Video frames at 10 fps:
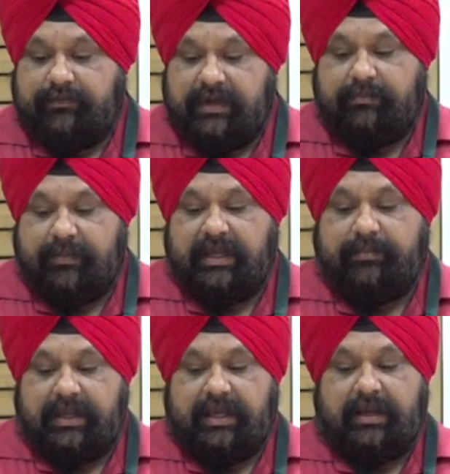we
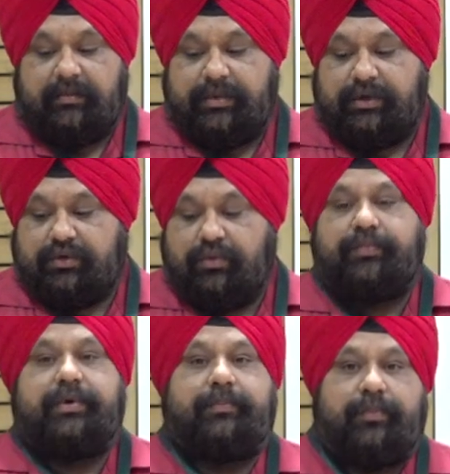may be able to
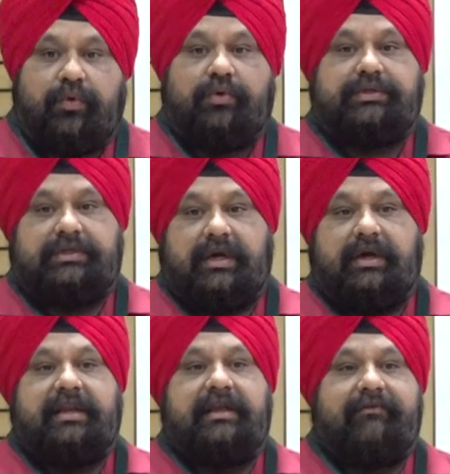propose
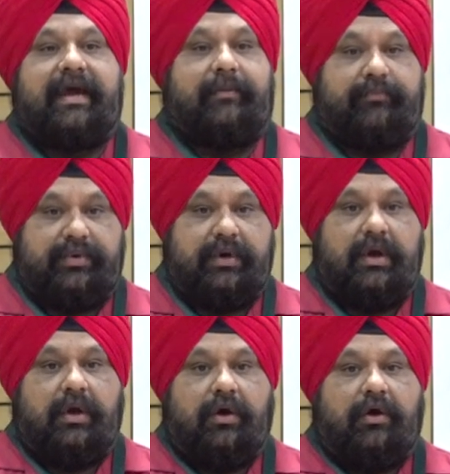a revamp
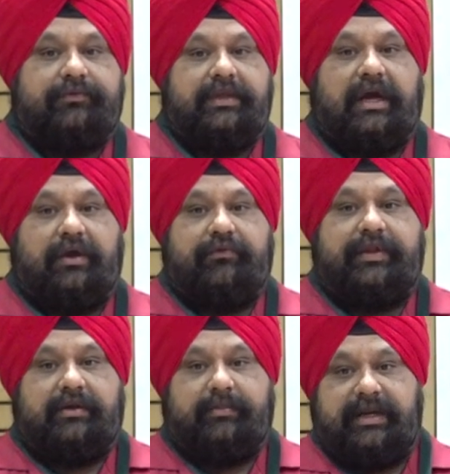of the
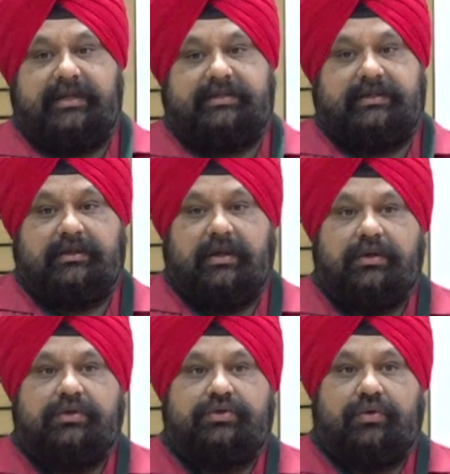Ayurvedic medicine.
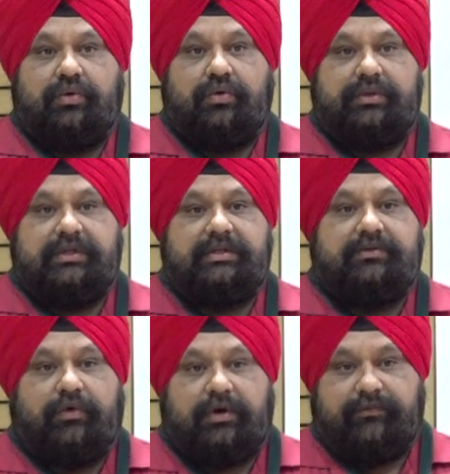So this is
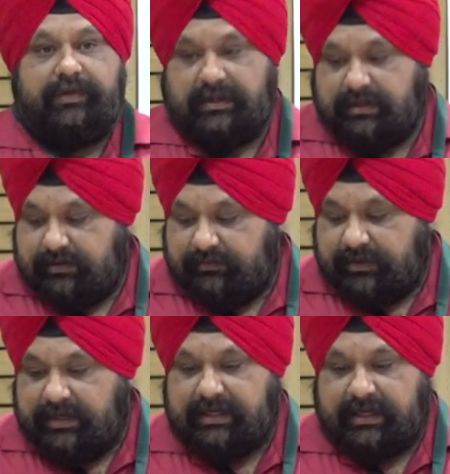what
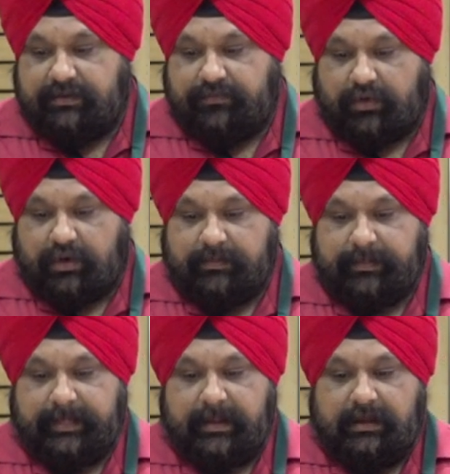we intend for.
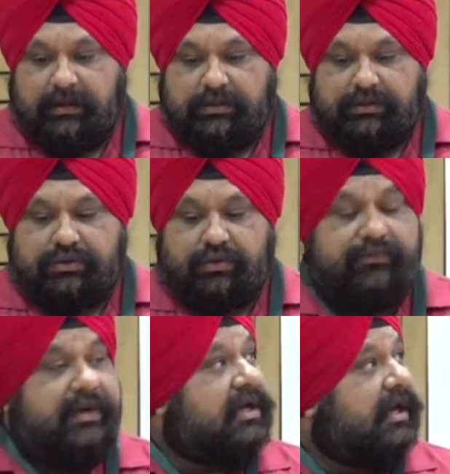So
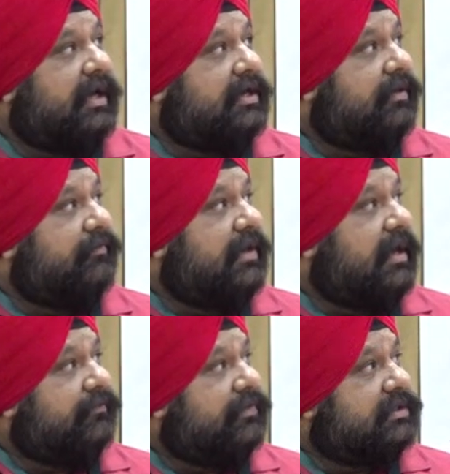we
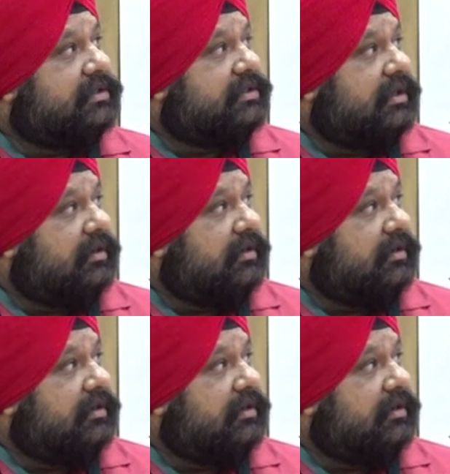have this